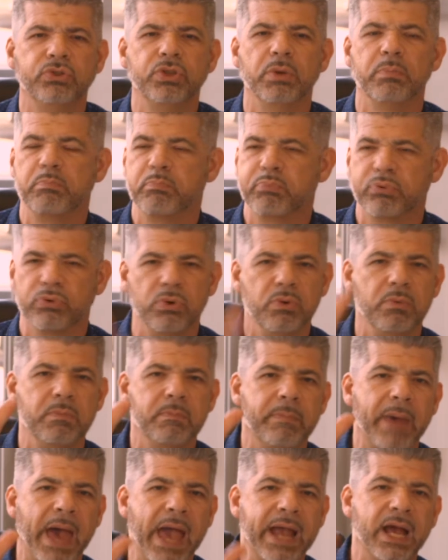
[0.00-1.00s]
to
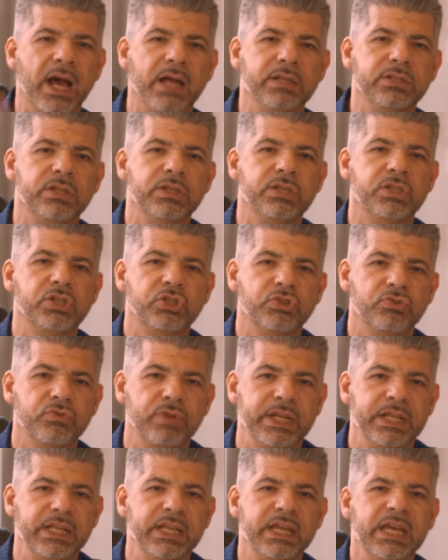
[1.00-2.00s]
broom back onto the
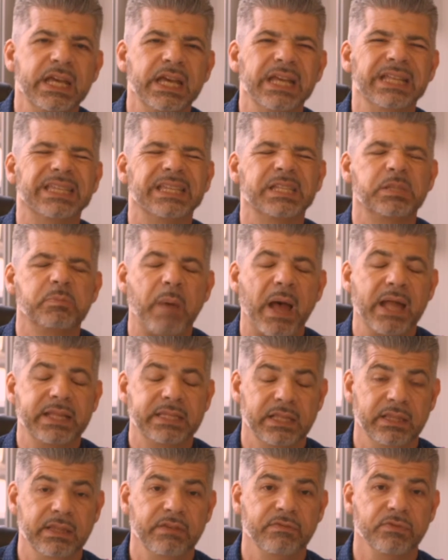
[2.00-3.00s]
street into spot
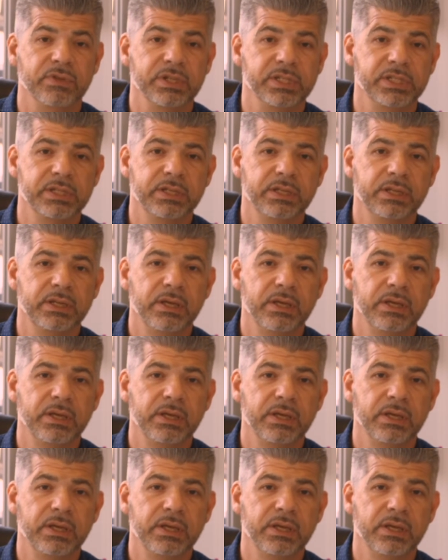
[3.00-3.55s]
deliveries.